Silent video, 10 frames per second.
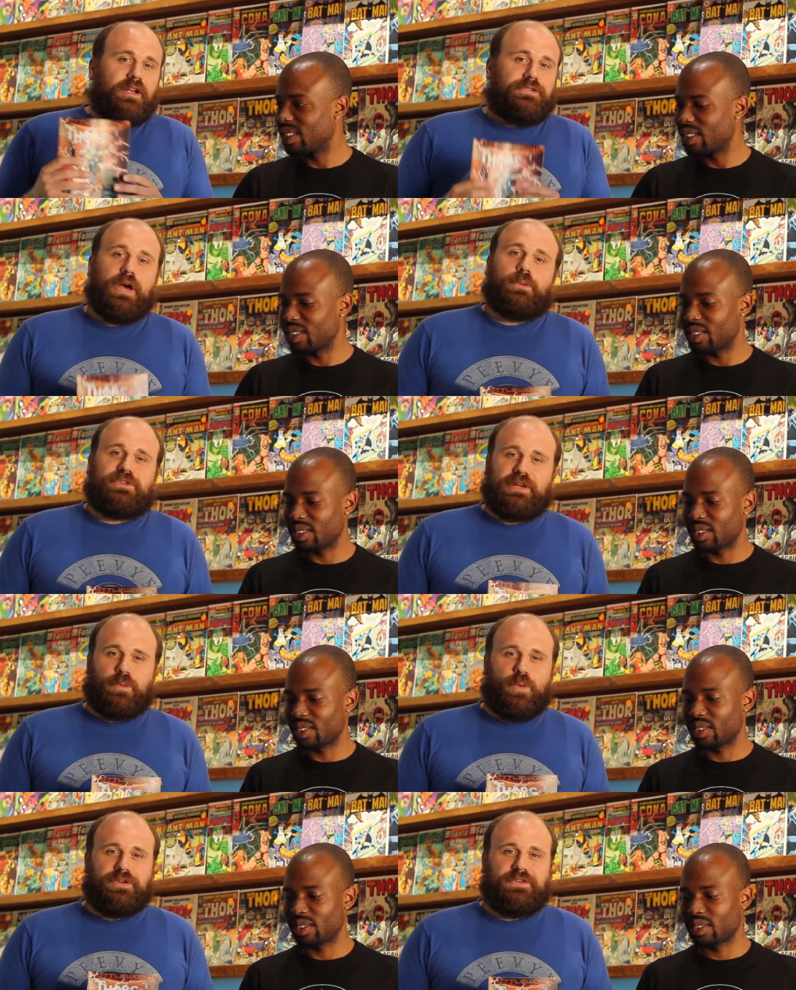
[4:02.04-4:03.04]
Speaker 1: So Secret
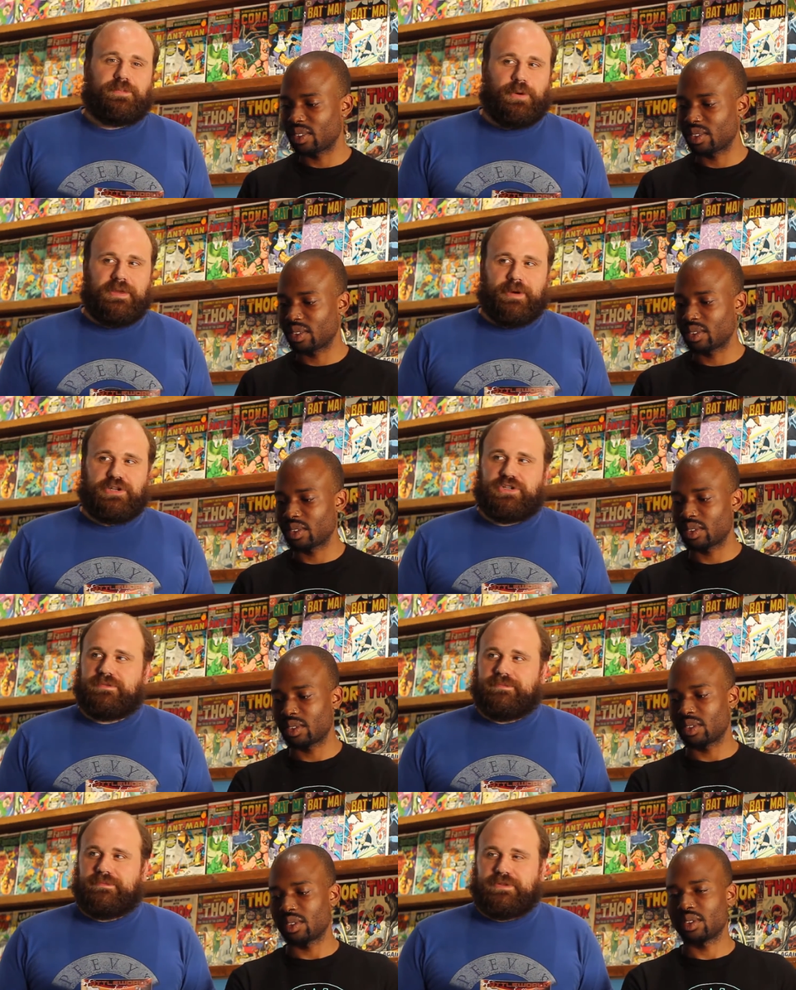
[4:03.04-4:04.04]
Wars is pretty much
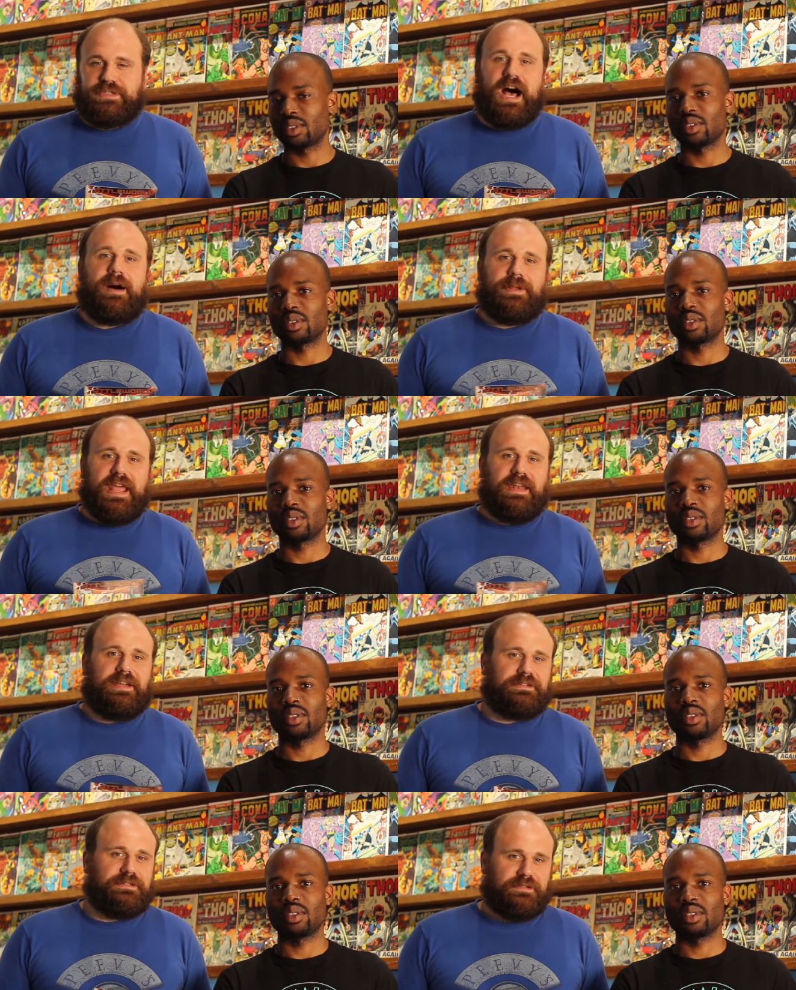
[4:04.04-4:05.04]

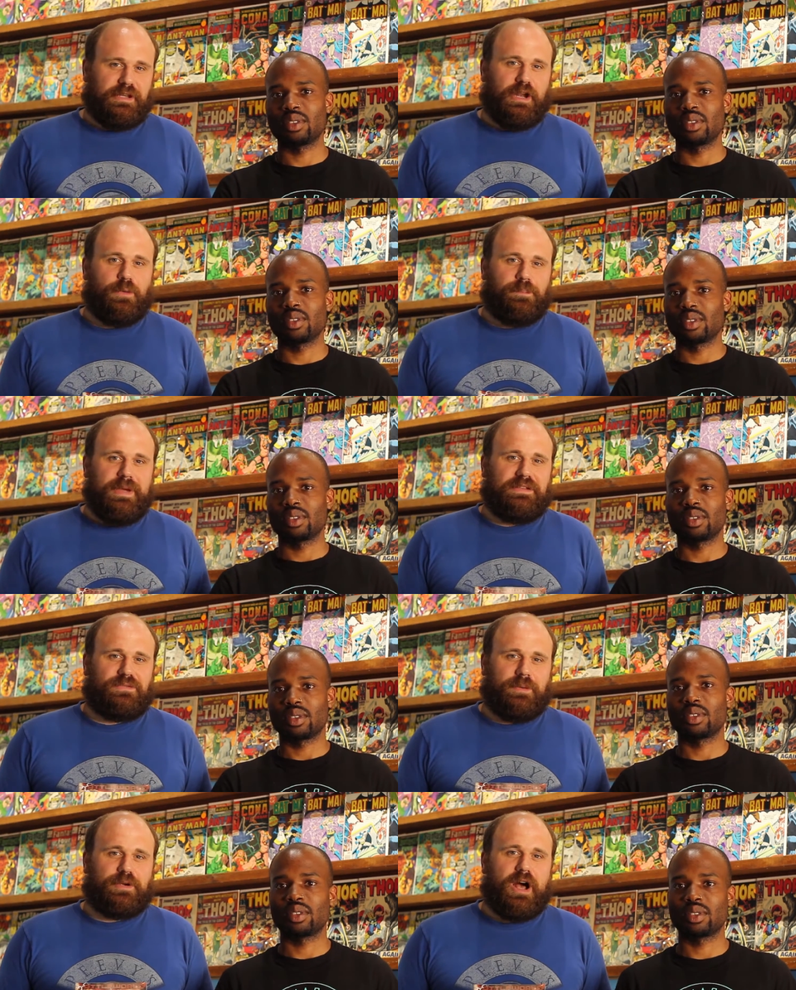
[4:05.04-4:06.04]
dominating, you know,
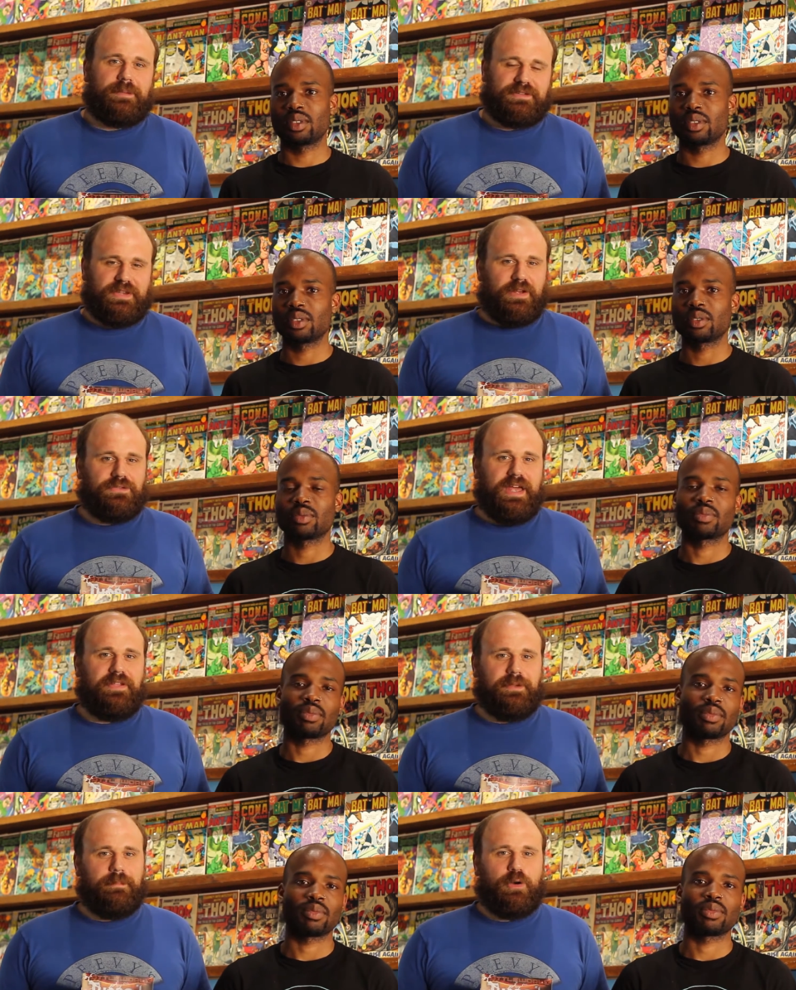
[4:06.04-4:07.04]
mainstream comic sales
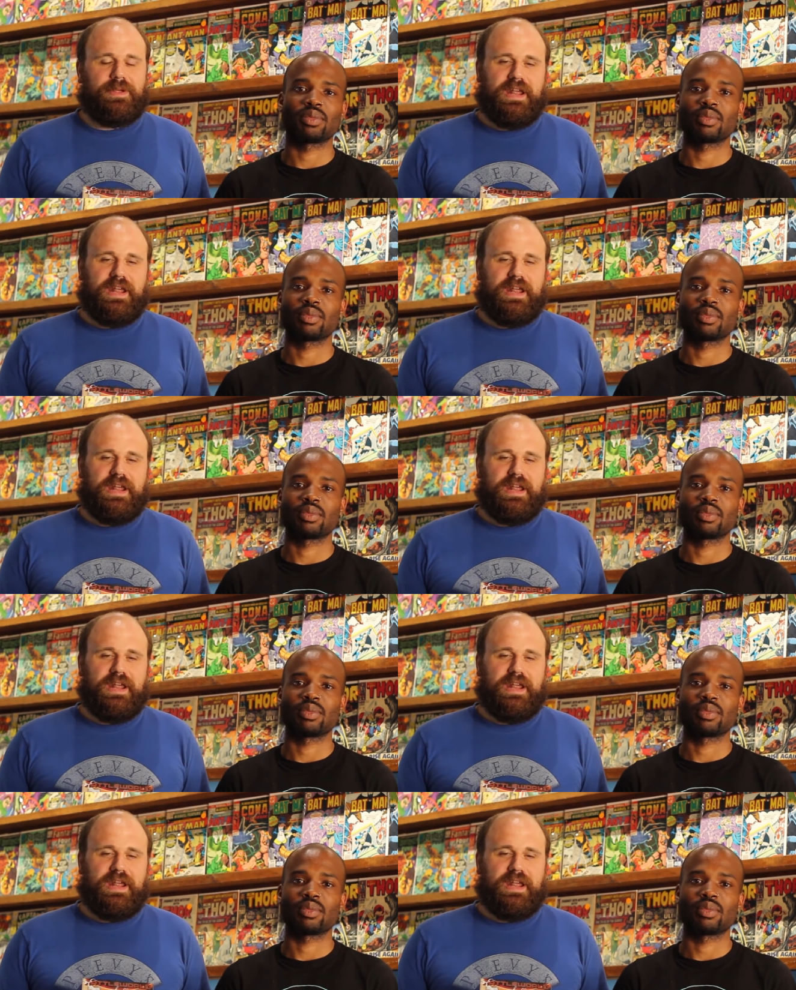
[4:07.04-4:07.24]
at the moment.